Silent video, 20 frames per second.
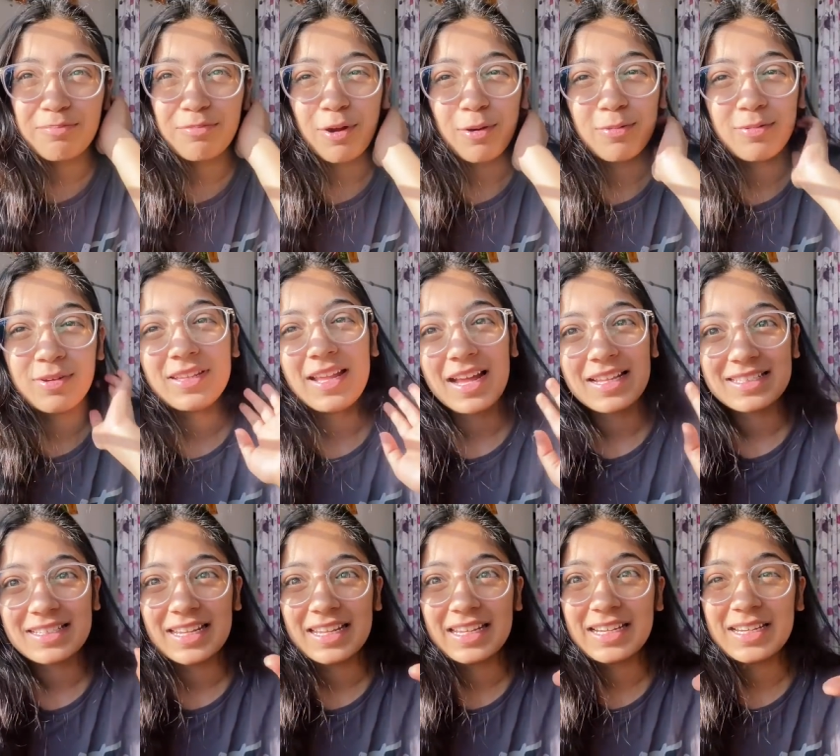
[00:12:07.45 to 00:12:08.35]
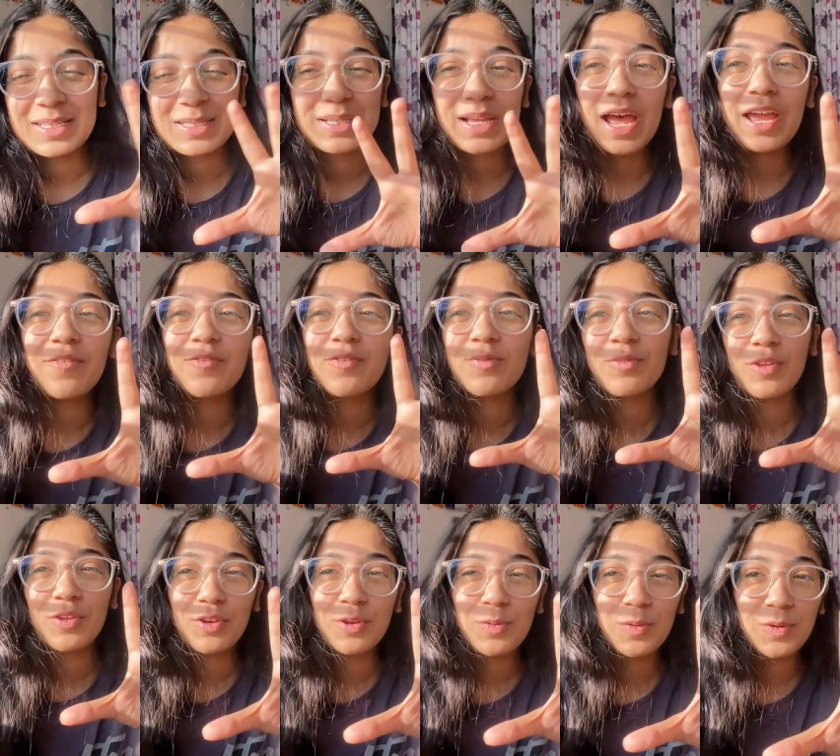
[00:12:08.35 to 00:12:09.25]
probably that's like a sign from the
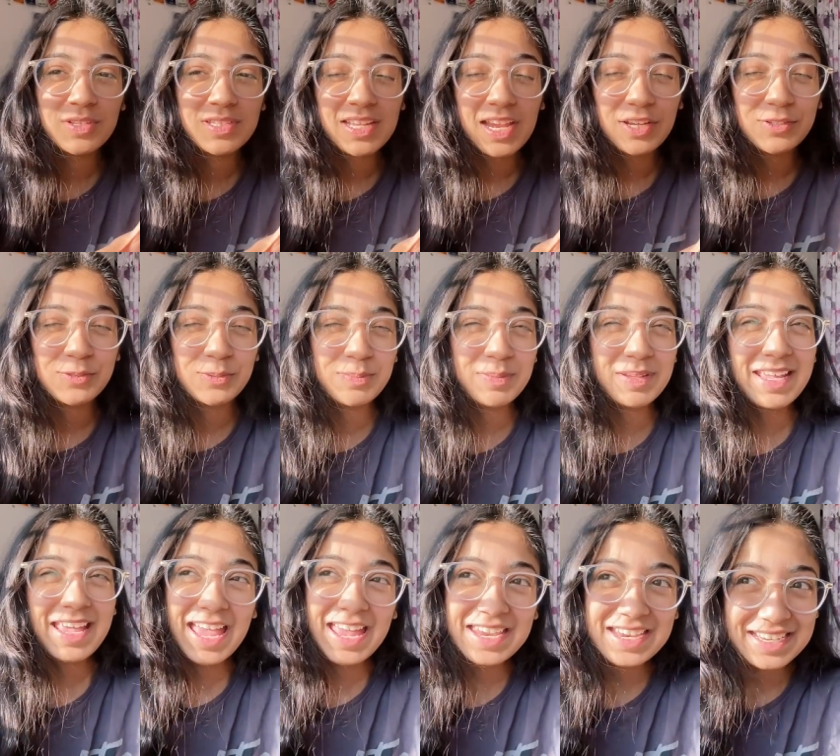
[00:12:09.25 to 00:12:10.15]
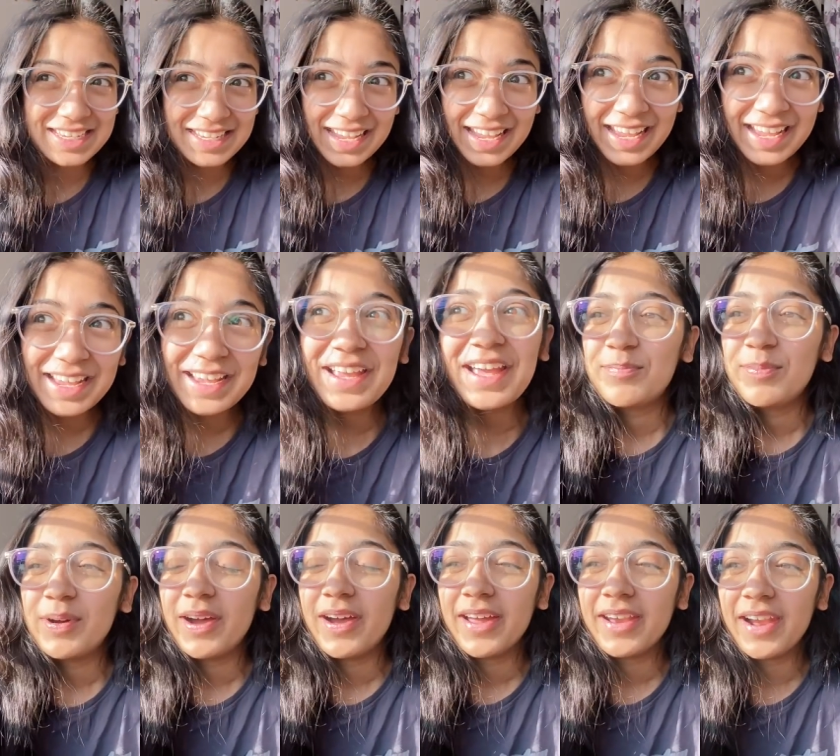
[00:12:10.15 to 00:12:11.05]
universe that I should be editing.
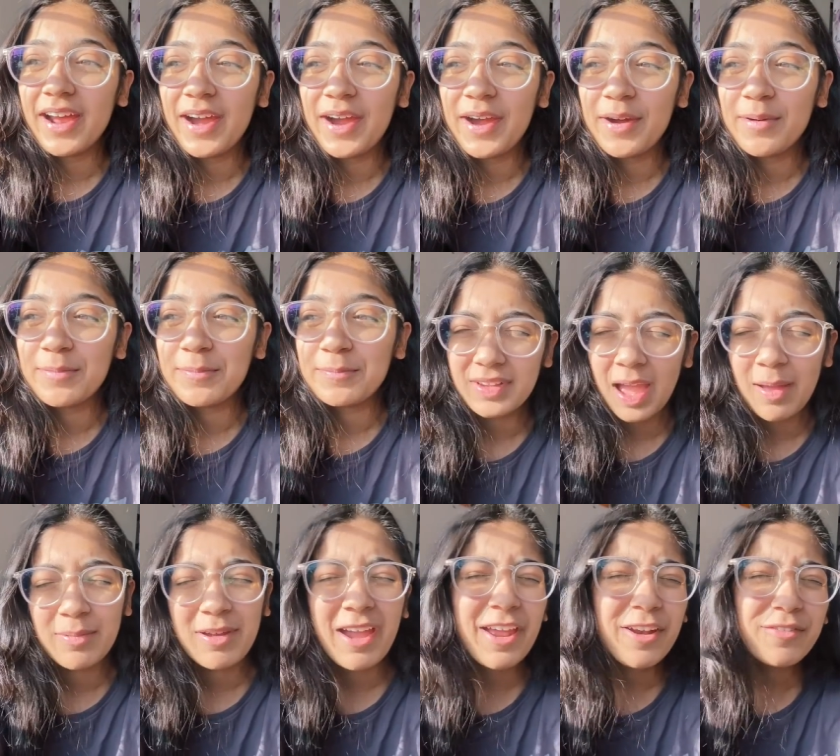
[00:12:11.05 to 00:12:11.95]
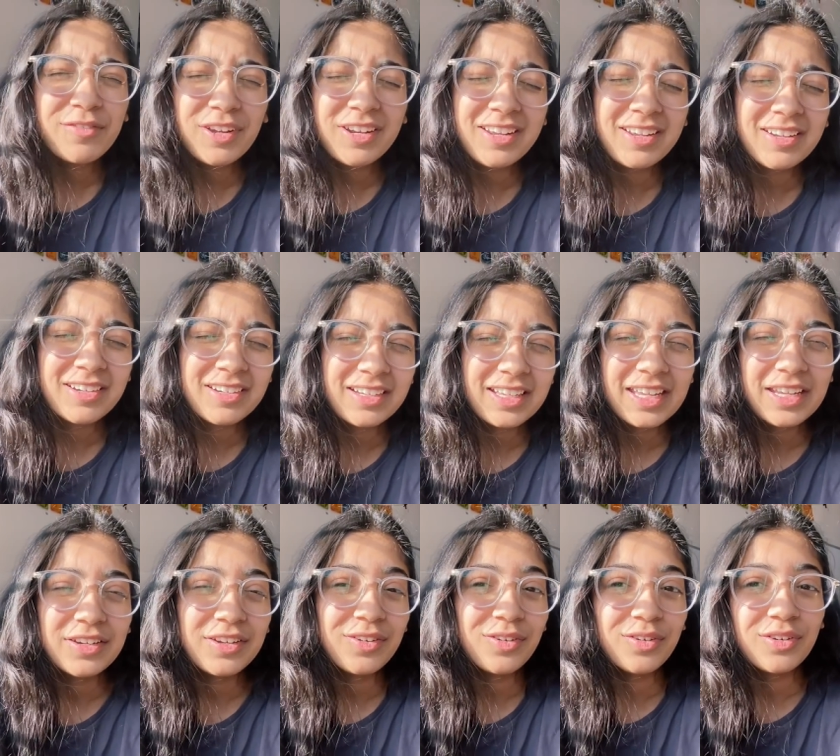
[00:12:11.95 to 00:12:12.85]
But um, I'm kind of gonna
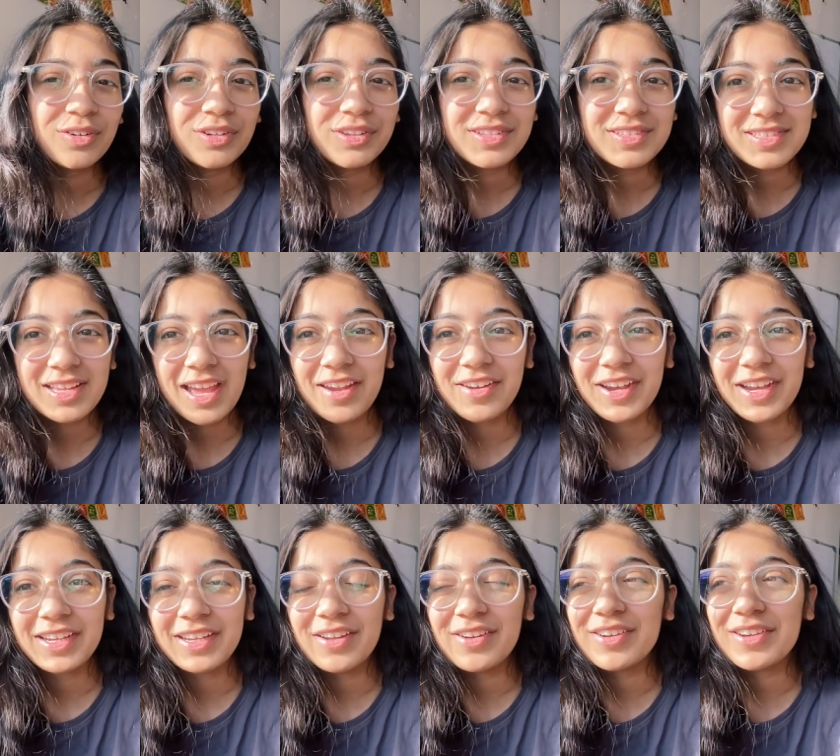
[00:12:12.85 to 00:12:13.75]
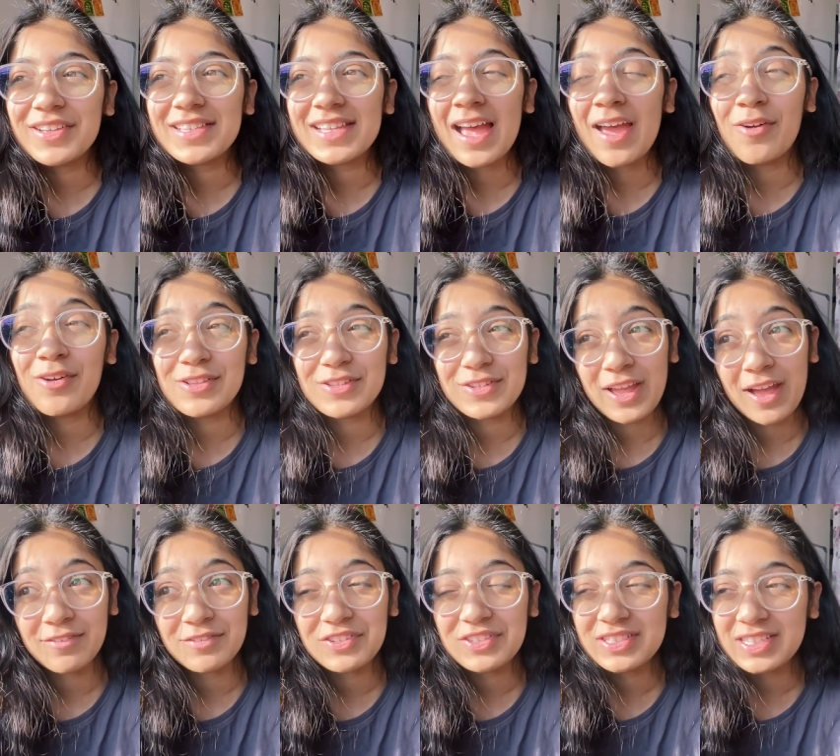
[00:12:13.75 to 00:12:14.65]
ignore the sign right now because I also
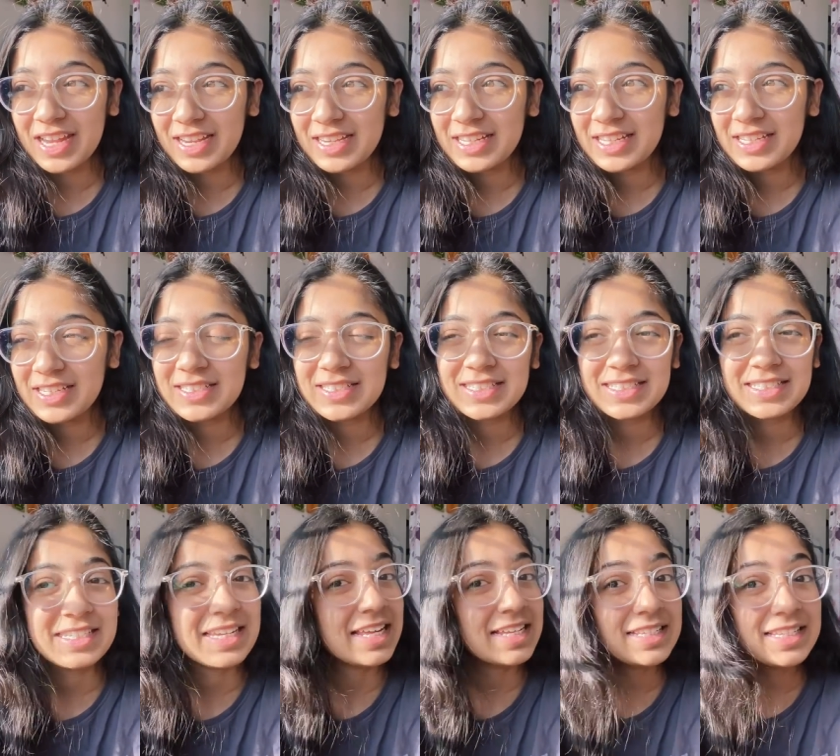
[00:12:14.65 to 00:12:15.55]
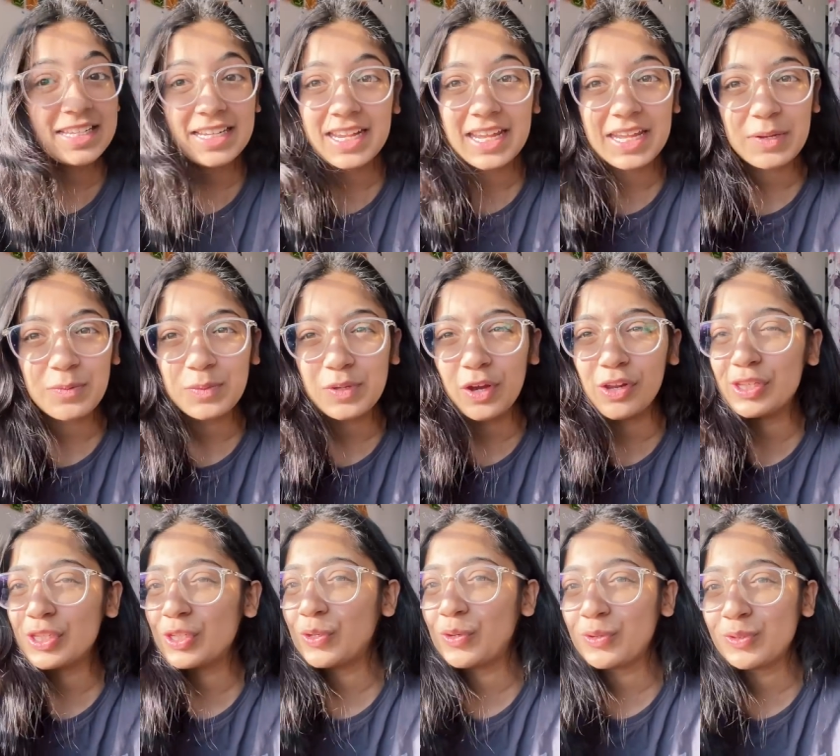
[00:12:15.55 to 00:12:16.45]
have to study because yesterday we all
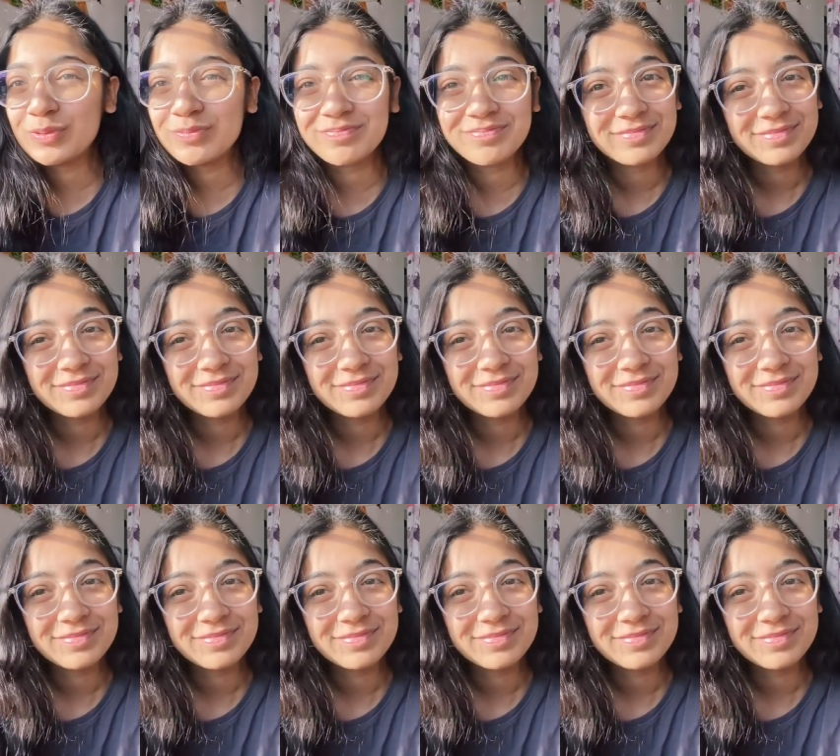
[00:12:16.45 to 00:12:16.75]
know